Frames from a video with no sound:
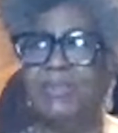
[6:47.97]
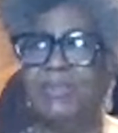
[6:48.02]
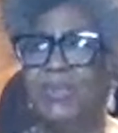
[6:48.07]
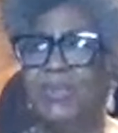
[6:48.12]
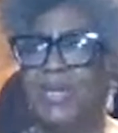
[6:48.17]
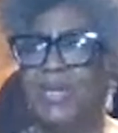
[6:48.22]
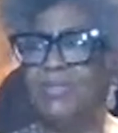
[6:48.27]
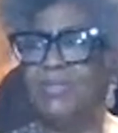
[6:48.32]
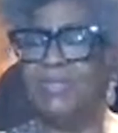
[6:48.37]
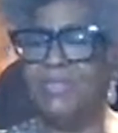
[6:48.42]

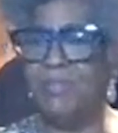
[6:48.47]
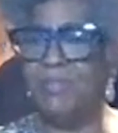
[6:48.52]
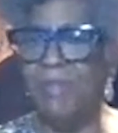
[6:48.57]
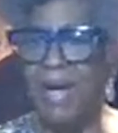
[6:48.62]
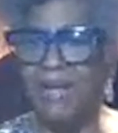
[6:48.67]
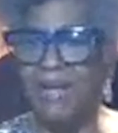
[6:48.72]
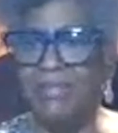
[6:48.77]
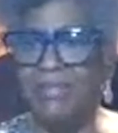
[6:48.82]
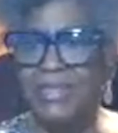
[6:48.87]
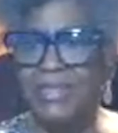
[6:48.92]
When I was
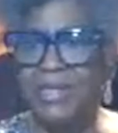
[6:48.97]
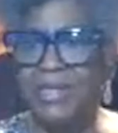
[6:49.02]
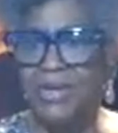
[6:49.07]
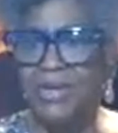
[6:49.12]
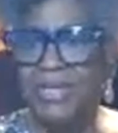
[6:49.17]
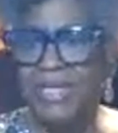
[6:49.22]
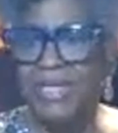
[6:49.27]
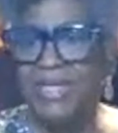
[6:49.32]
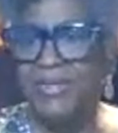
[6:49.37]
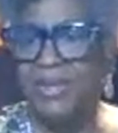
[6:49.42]
about
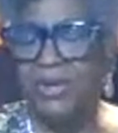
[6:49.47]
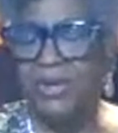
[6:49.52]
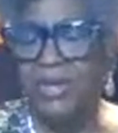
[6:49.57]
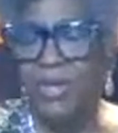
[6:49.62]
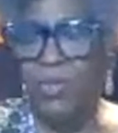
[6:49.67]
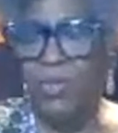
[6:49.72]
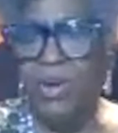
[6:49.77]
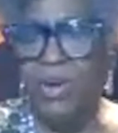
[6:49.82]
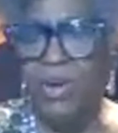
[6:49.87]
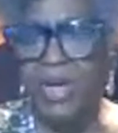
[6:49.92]
30,
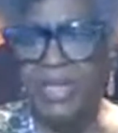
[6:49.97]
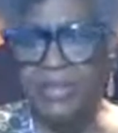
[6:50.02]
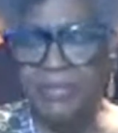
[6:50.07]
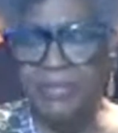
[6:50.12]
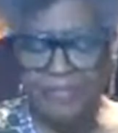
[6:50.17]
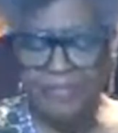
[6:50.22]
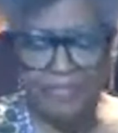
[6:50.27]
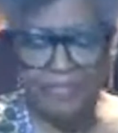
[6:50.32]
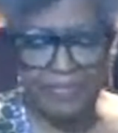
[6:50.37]
31,